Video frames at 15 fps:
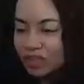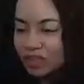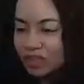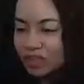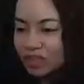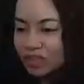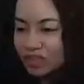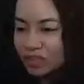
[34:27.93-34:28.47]

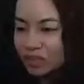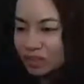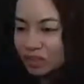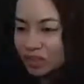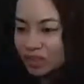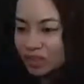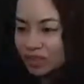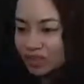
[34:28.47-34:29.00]
kind of
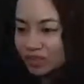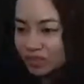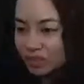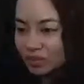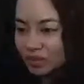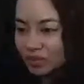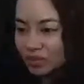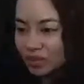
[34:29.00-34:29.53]
energy,
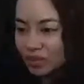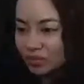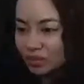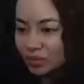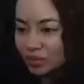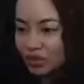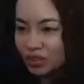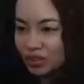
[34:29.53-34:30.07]
so it's very
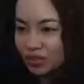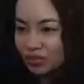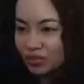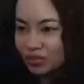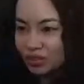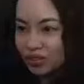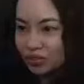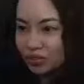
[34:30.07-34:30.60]
unfortunate because of
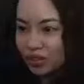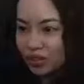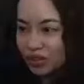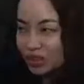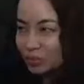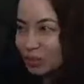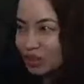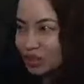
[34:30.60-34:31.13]
course I
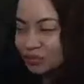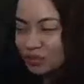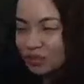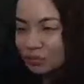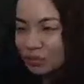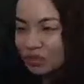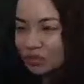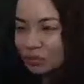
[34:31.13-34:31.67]
want to play
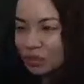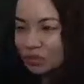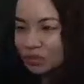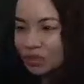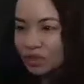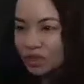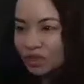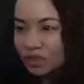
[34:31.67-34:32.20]
Spearborn, but
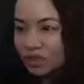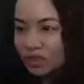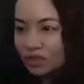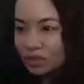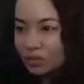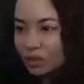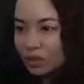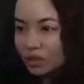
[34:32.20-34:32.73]

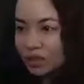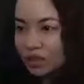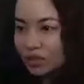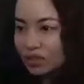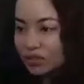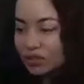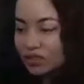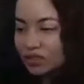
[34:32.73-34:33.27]
the rogue
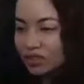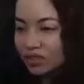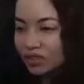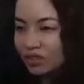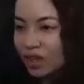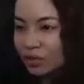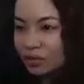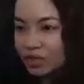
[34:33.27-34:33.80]
here is like
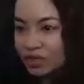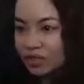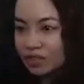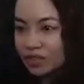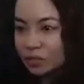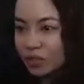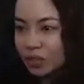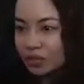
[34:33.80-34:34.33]
the opposite end
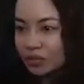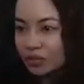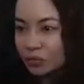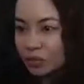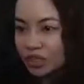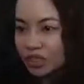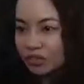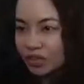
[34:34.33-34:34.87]
of the spectrum
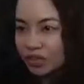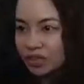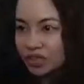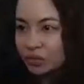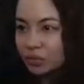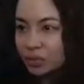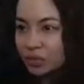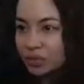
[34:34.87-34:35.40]
and plays very
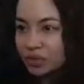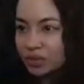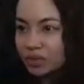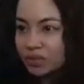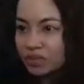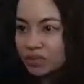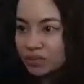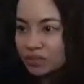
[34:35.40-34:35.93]

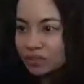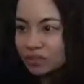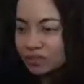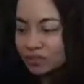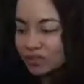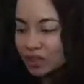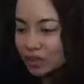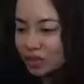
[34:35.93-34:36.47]
similarly, so
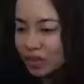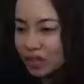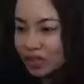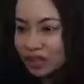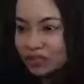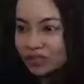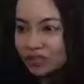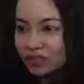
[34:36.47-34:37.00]
here I
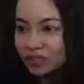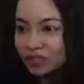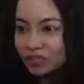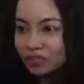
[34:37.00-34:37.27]
am.